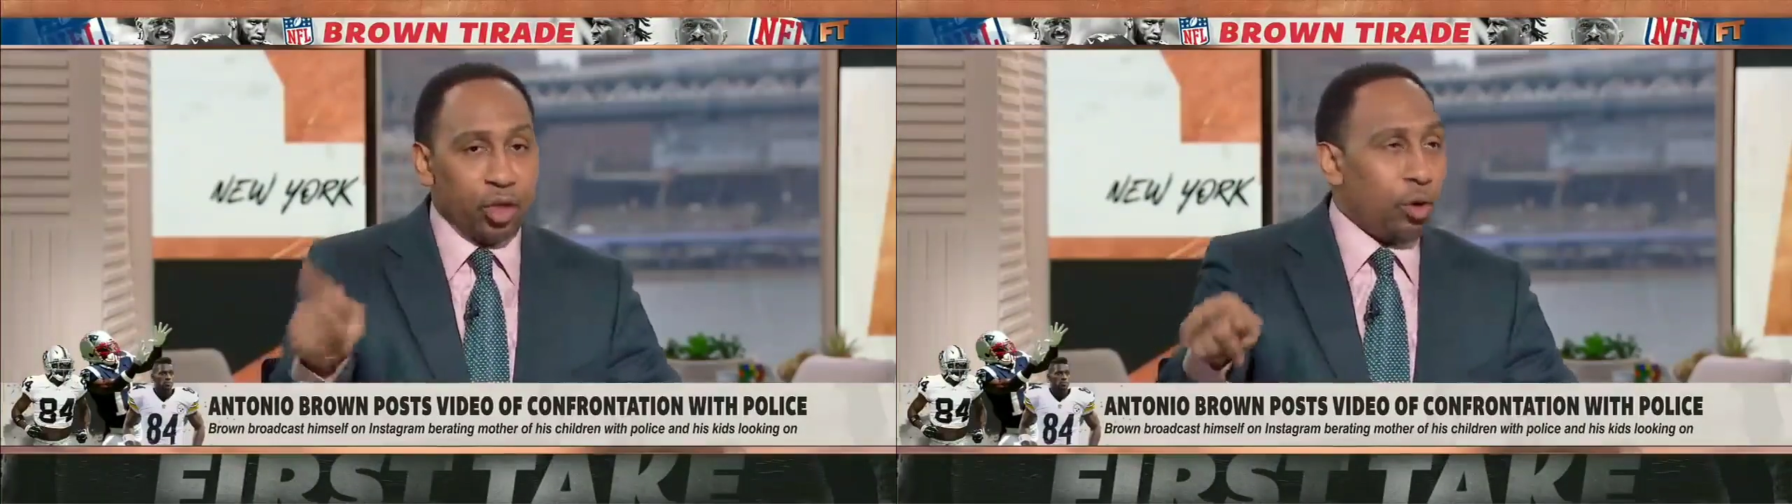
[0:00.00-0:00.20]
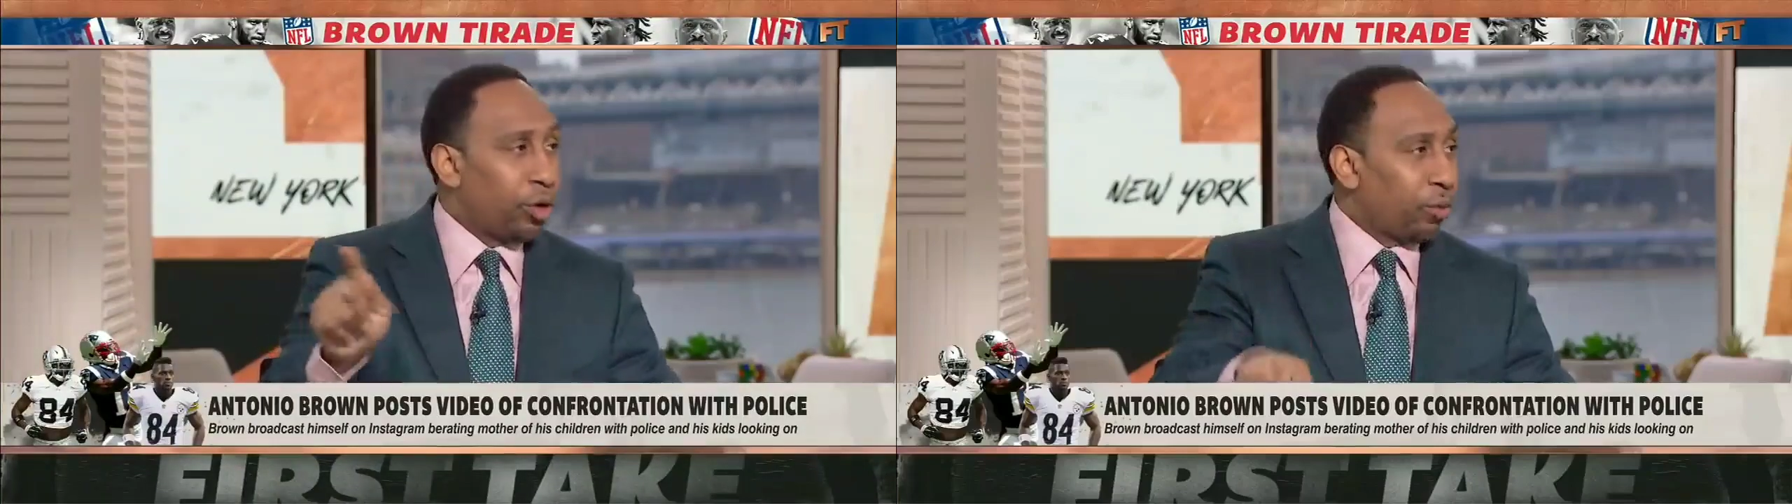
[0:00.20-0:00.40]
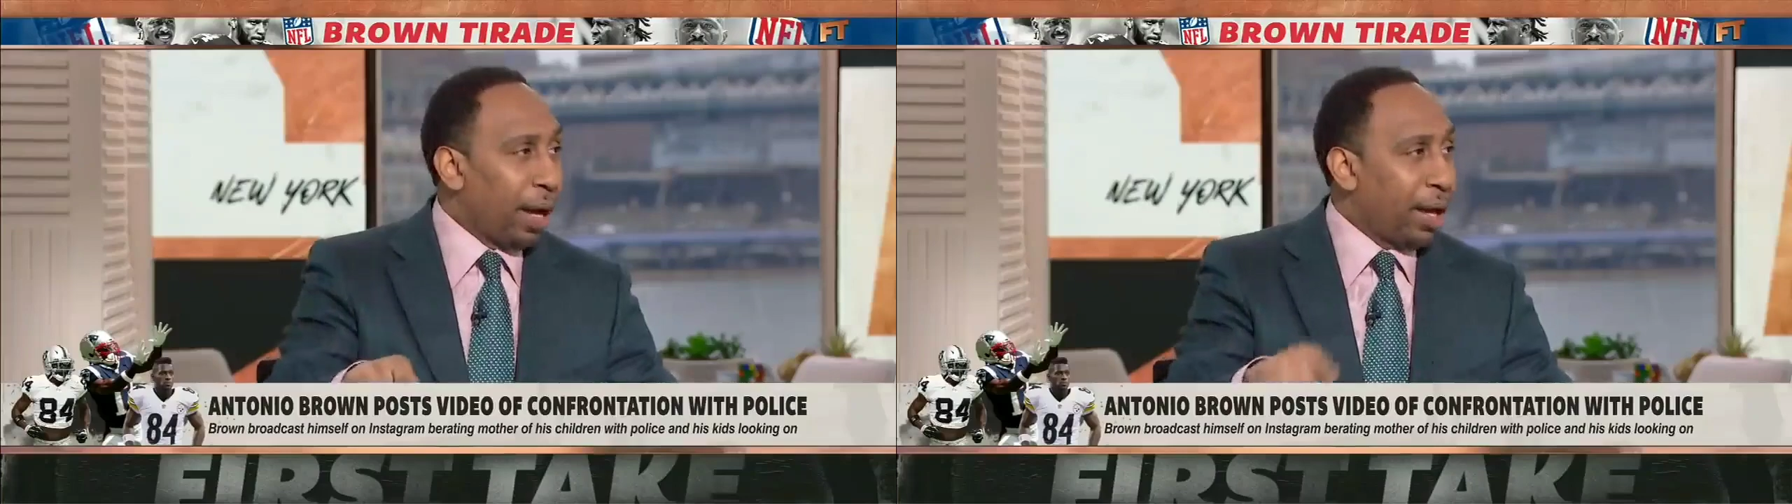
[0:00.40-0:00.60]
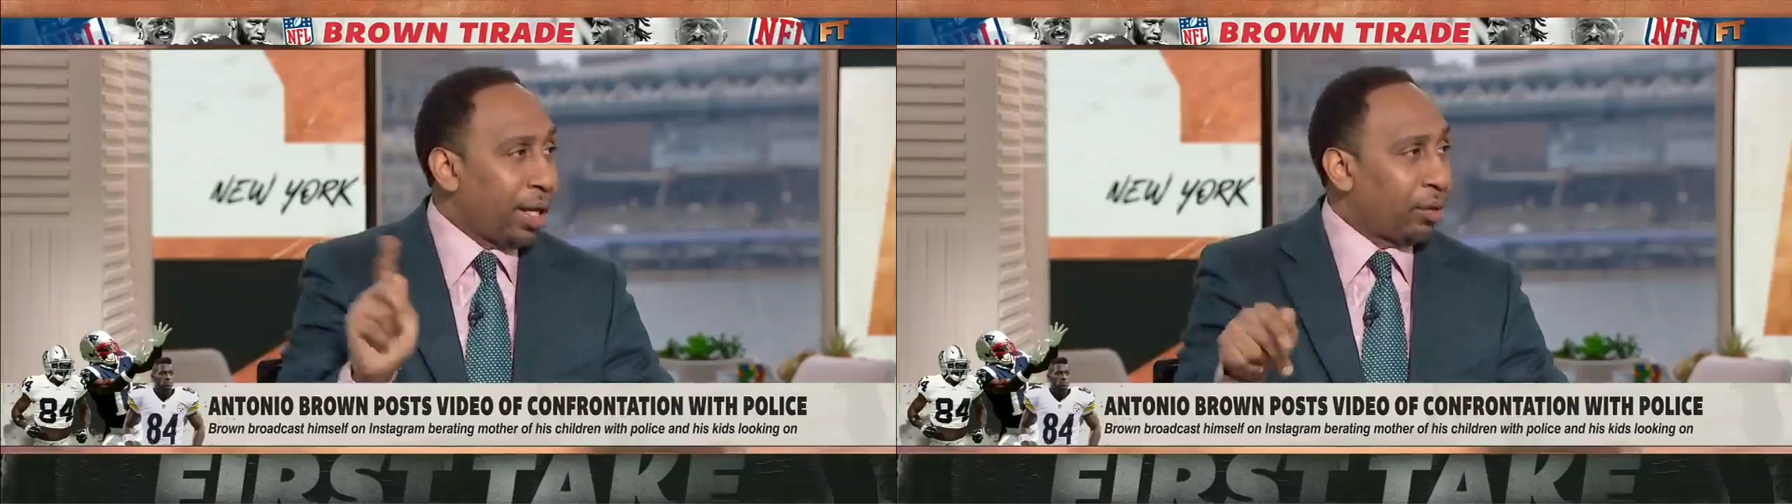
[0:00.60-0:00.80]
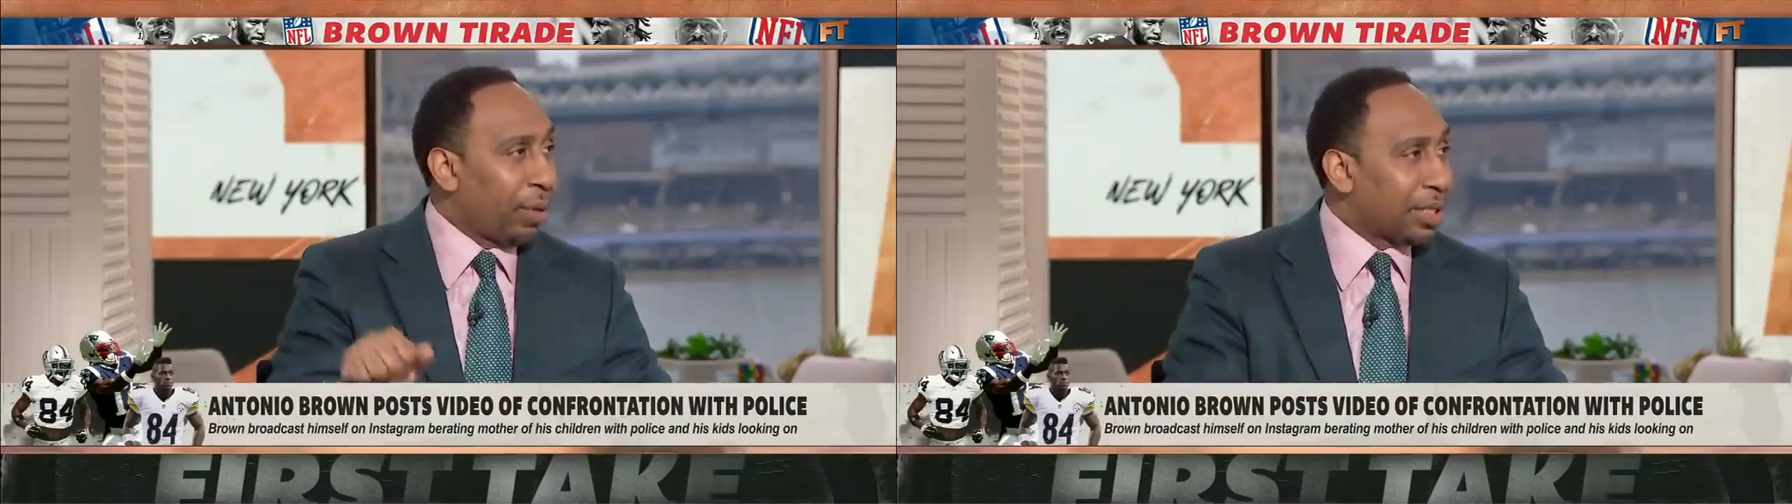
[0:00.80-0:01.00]
turned around
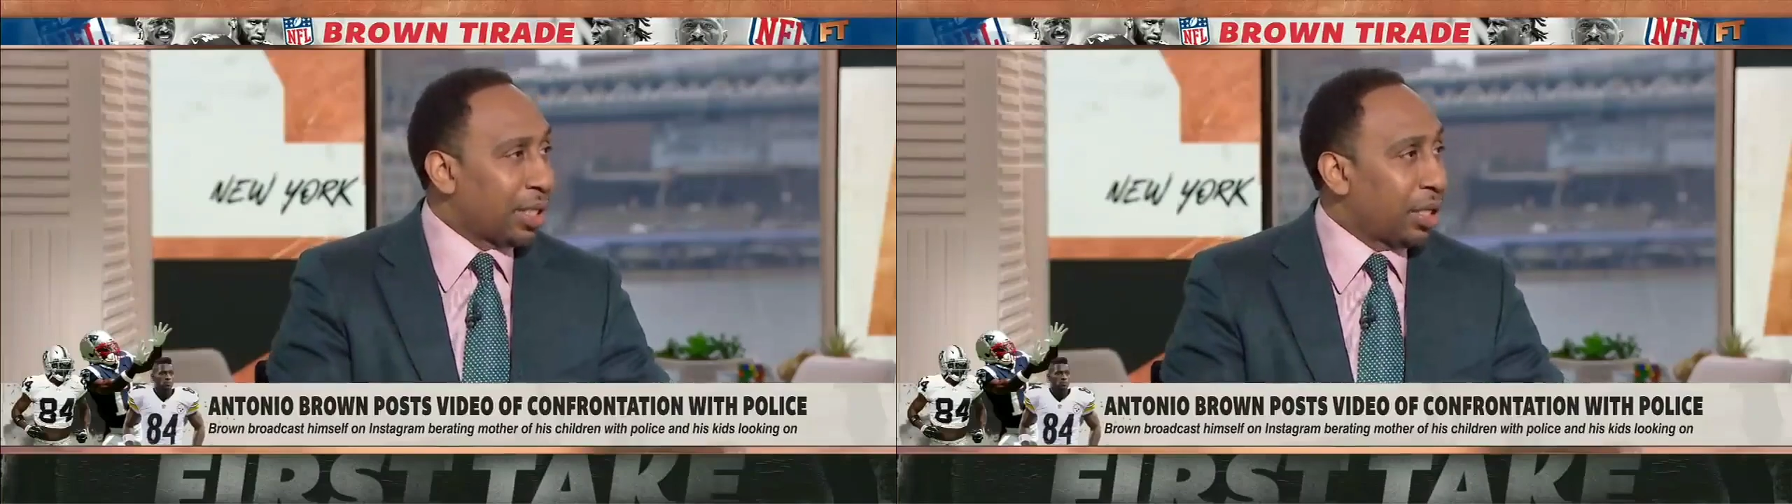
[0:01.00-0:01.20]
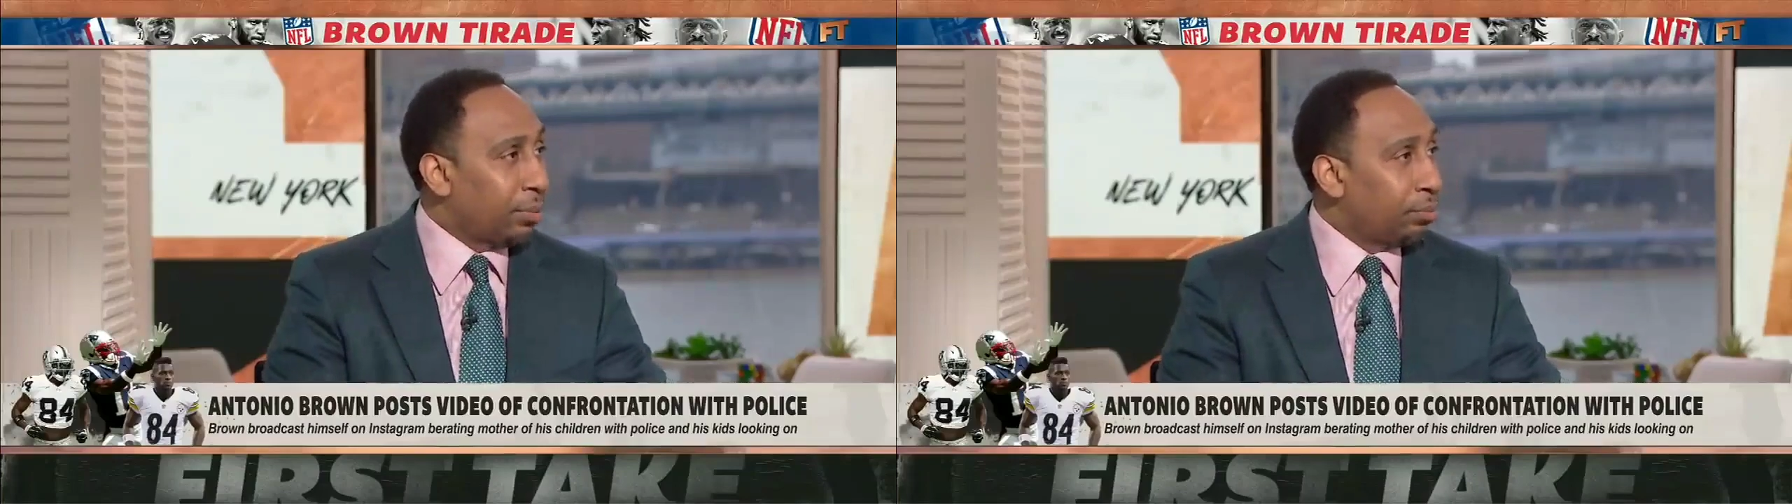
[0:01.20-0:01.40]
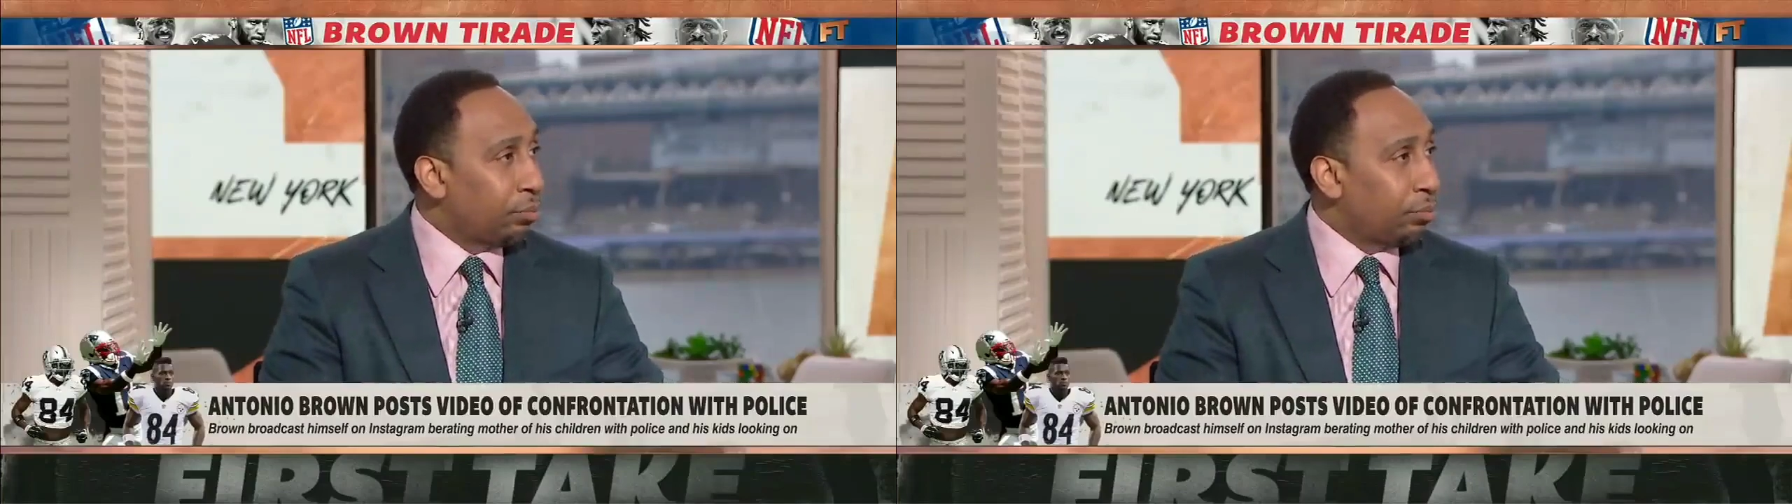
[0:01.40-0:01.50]
and arrested him.